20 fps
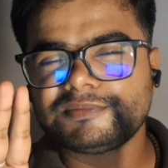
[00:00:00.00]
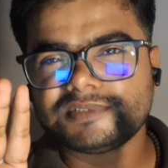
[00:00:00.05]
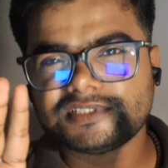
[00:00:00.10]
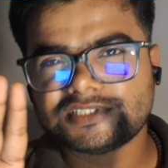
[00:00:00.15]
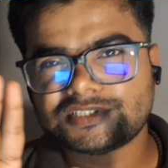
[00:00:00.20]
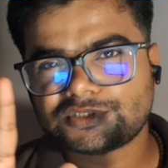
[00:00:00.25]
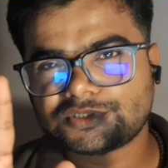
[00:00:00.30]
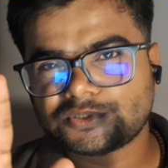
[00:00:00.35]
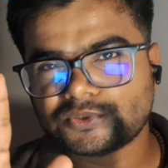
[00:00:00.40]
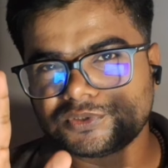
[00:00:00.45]

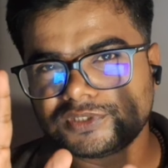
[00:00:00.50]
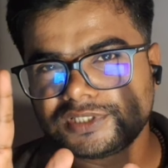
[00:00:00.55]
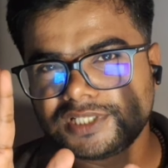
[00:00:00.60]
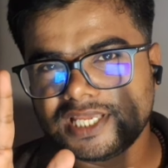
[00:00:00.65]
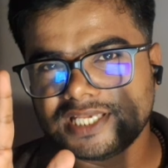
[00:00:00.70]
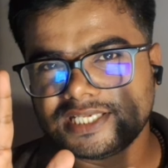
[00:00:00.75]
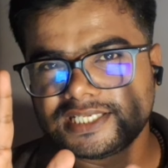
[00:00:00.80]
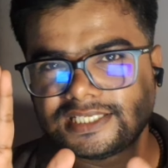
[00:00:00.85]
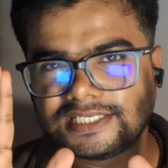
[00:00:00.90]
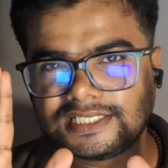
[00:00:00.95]
is shown
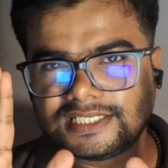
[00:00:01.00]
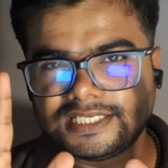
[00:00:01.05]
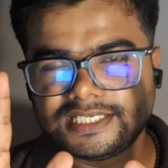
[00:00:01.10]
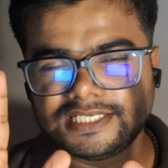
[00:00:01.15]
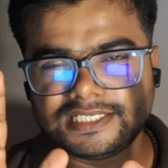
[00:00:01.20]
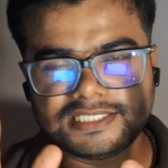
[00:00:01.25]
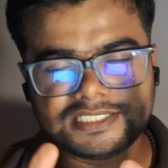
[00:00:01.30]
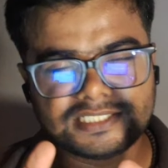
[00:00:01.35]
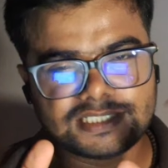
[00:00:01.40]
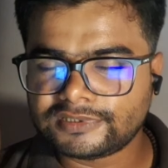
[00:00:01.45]
like a
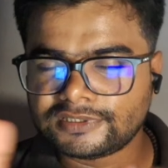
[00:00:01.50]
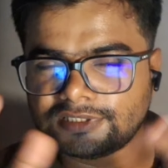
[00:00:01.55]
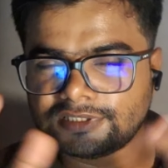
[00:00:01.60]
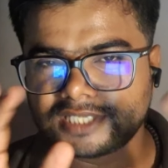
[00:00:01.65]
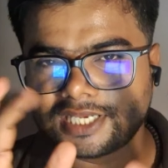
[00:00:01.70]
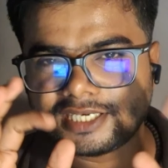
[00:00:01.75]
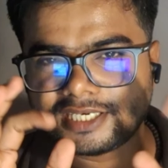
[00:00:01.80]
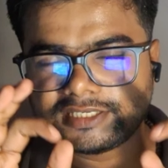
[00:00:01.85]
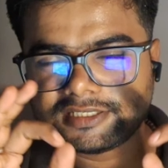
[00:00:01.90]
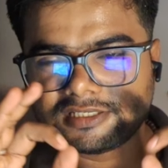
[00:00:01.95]
green
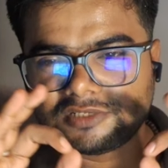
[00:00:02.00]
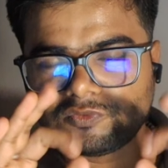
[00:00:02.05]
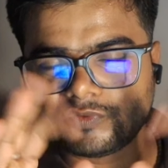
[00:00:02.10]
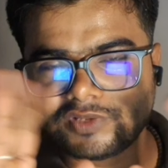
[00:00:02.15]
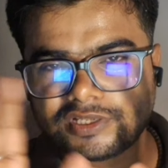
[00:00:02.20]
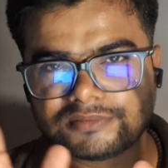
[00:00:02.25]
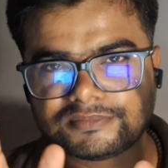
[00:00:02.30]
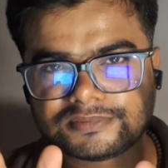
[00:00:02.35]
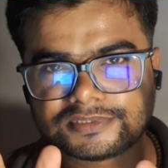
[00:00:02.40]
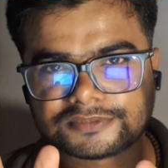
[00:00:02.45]
tidal
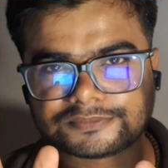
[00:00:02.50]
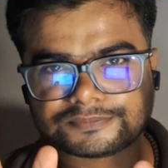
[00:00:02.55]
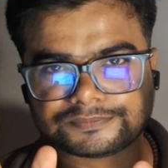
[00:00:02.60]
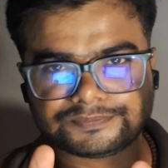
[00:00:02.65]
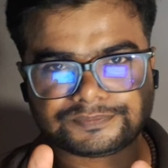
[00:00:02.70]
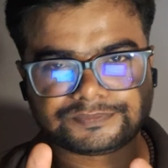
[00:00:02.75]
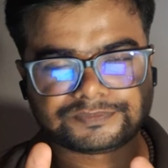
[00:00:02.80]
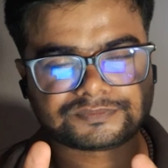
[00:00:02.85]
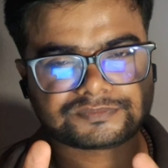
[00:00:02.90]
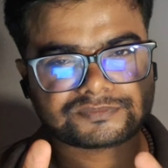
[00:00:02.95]
wave
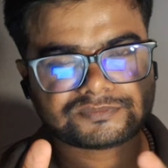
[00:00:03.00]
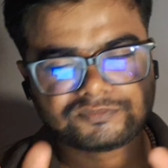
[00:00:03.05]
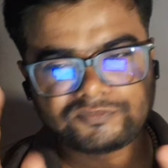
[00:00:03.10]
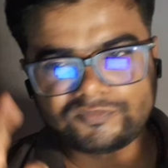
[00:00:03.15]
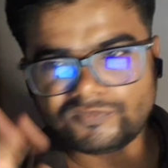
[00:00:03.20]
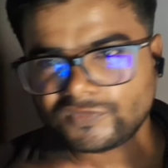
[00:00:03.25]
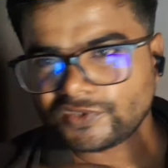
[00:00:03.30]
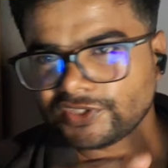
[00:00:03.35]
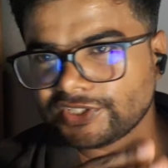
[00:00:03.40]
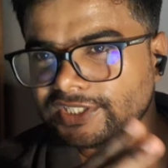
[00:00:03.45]

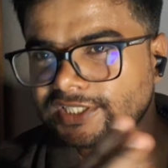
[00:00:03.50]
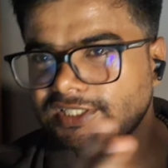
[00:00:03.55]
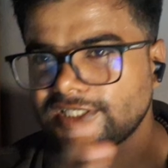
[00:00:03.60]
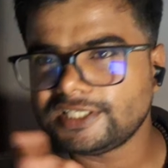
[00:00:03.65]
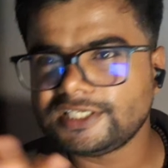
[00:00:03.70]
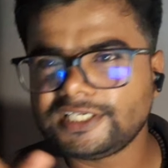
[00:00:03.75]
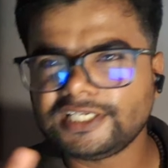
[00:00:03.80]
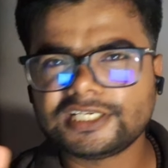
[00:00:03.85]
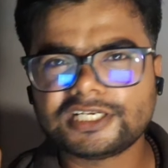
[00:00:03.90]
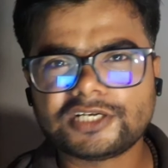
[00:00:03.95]

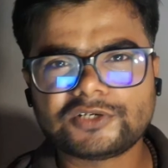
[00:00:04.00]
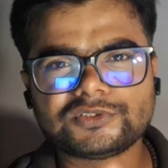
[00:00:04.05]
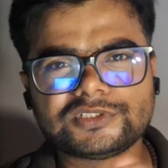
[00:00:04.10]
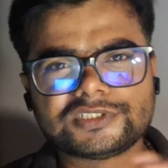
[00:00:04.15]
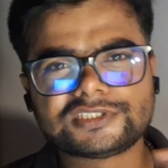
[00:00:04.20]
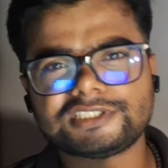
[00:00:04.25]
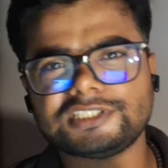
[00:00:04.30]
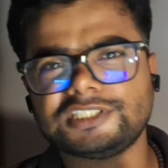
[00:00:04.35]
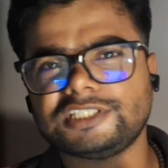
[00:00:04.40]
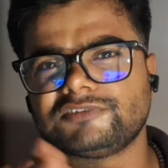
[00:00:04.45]
clearing out
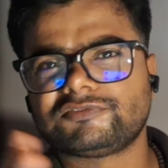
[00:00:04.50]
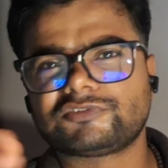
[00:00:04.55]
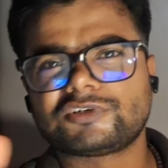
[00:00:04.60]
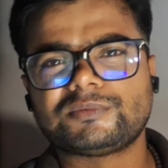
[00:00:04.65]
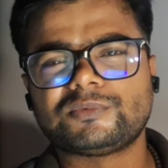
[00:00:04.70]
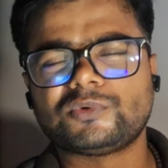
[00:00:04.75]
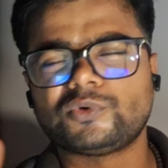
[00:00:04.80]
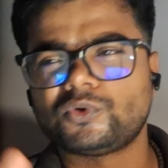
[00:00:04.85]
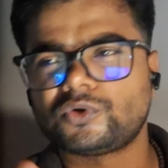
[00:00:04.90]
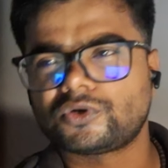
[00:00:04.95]
the city
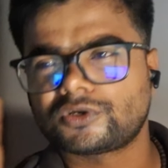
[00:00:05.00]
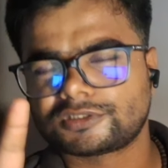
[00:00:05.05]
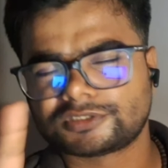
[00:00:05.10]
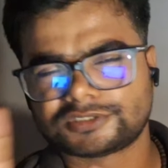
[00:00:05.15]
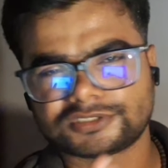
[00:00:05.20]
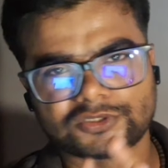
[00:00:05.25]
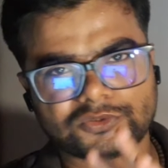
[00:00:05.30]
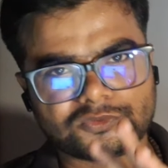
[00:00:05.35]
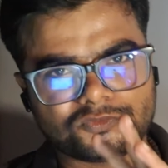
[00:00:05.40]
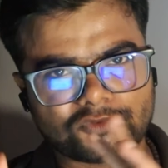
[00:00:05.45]
from
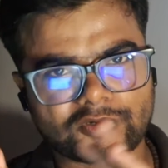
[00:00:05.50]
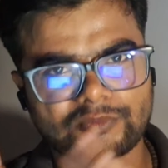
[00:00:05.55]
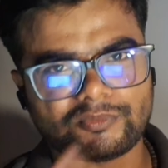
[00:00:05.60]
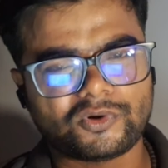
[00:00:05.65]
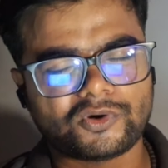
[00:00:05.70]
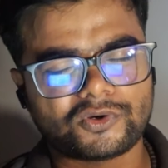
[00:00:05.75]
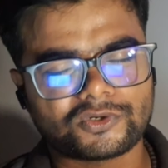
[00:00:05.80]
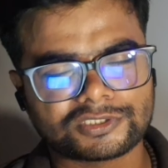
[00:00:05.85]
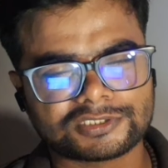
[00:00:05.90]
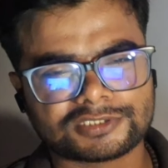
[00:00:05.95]

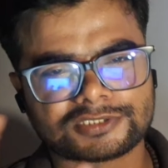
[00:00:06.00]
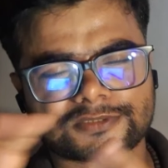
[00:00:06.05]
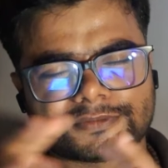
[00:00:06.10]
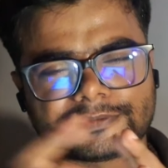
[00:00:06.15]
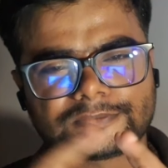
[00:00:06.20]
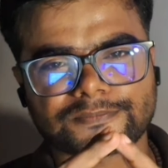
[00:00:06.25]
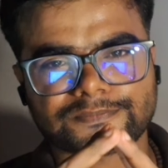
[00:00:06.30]
orcs